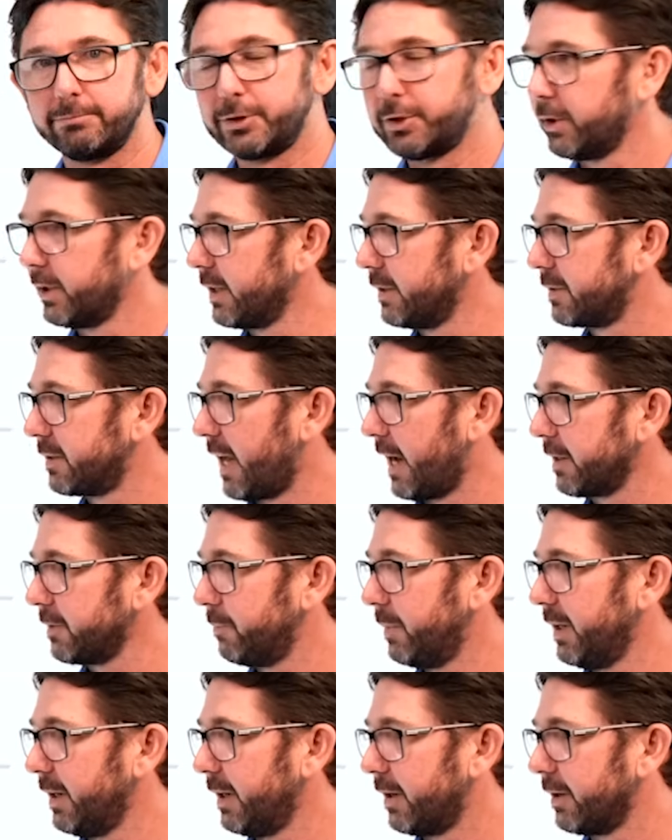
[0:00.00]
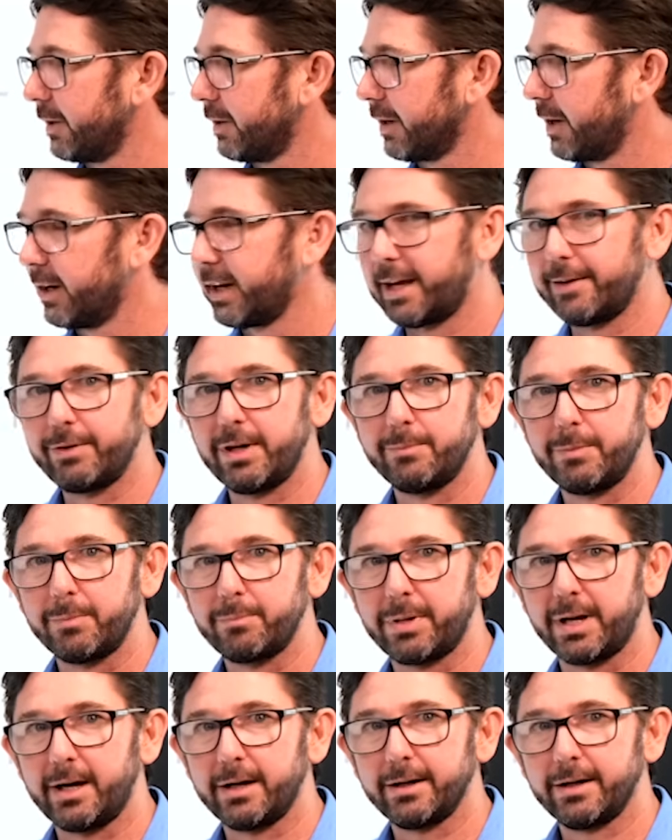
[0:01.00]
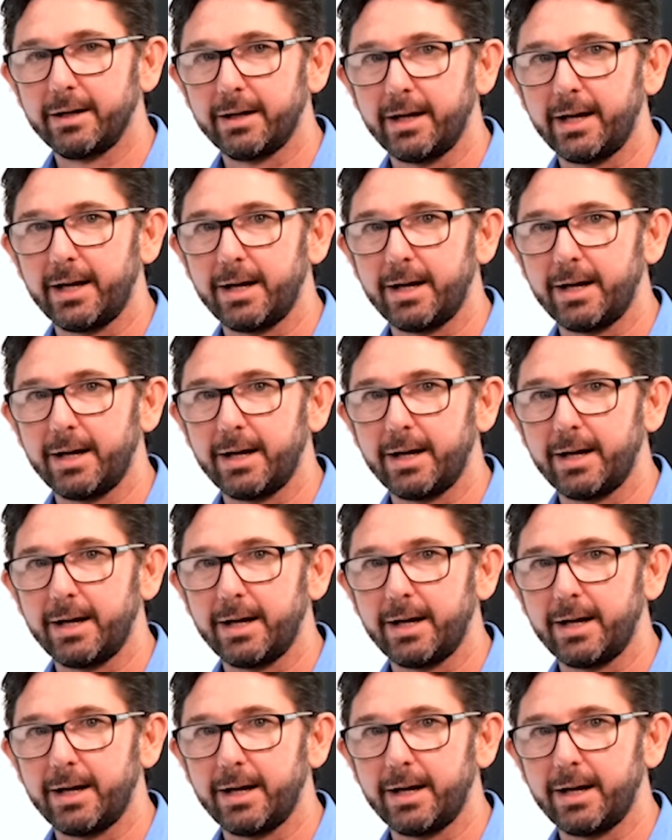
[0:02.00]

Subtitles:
Julian Saxby, and I've got to give him a plug,